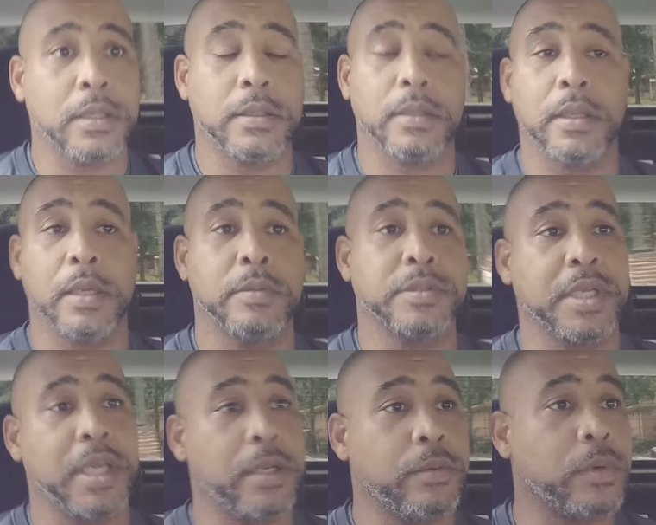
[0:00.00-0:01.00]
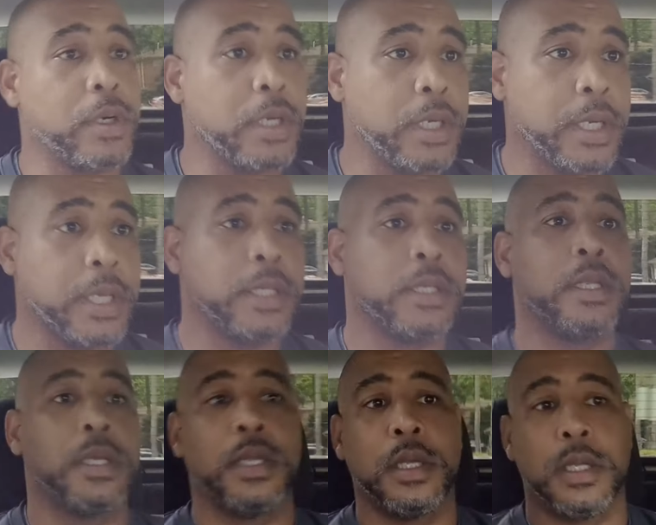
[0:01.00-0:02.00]
It was a hit and
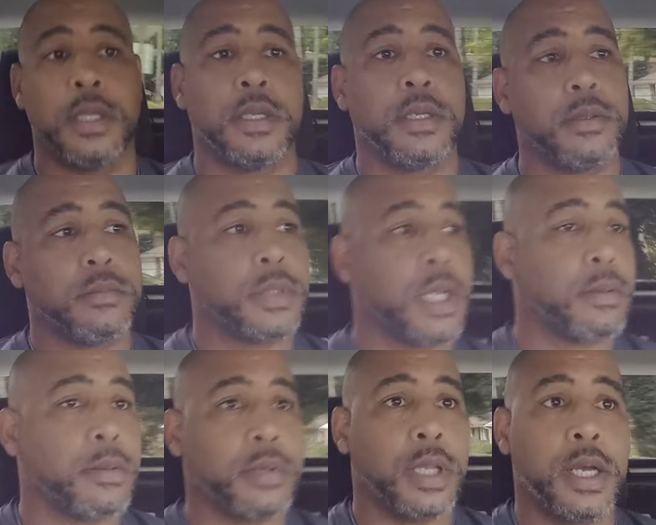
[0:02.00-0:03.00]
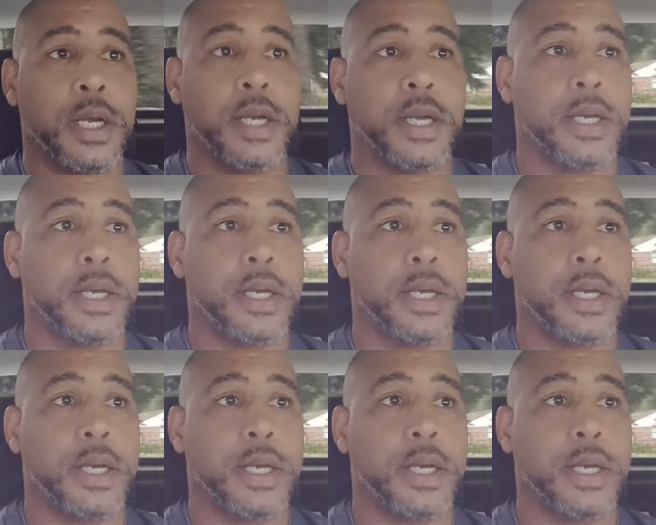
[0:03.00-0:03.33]
run, blah, blah, blah.